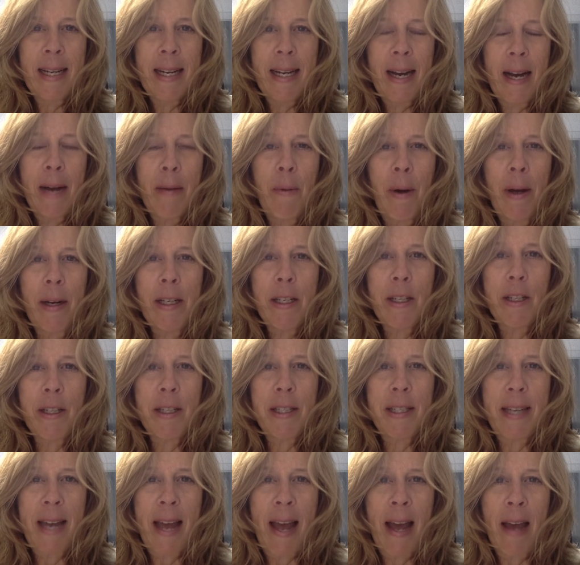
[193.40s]
I want to
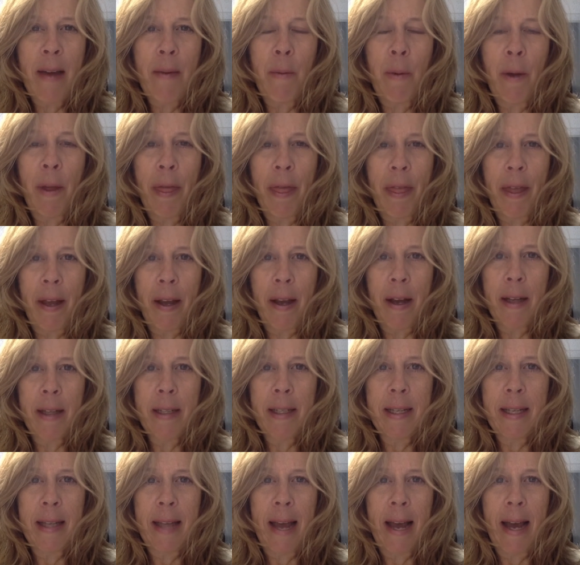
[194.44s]
just add one thing
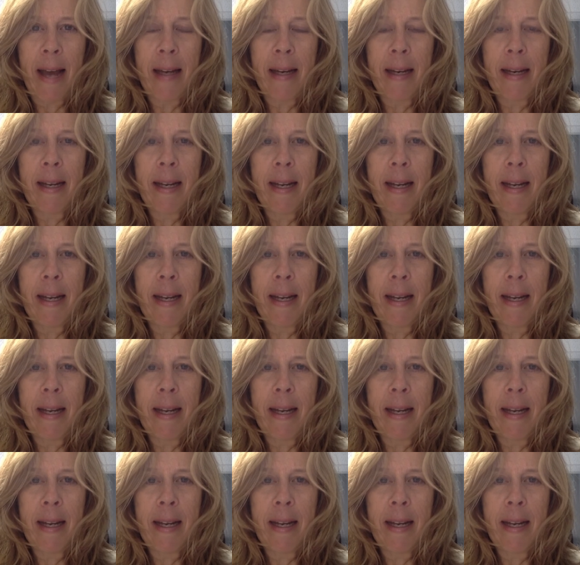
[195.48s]
onto that.